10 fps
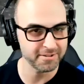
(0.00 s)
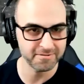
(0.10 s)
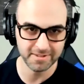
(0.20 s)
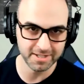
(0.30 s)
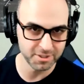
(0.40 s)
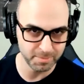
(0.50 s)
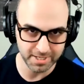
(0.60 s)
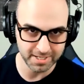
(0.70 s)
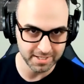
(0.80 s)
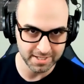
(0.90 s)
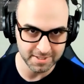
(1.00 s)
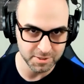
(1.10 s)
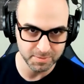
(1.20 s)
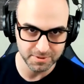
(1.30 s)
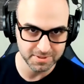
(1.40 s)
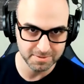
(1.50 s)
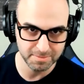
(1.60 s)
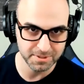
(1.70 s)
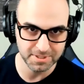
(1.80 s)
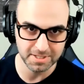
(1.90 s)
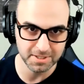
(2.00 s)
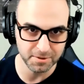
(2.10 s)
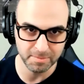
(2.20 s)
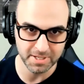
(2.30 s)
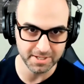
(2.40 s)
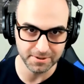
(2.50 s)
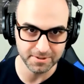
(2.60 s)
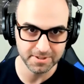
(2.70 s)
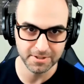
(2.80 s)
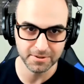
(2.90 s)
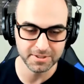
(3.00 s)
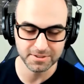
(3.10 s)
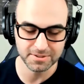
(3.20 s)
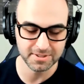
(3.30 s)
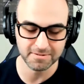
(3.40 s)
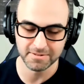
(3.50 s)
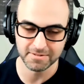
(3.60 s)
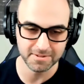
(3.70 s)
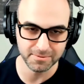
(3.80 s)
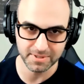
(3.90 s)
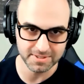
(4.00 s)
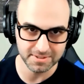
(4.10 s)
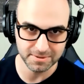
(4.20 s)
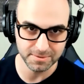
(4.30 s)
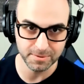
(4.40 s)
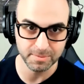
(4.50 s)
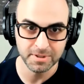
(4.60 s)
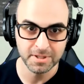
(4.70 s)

a flashback in a particular manner, because there's like 50 ways to do them.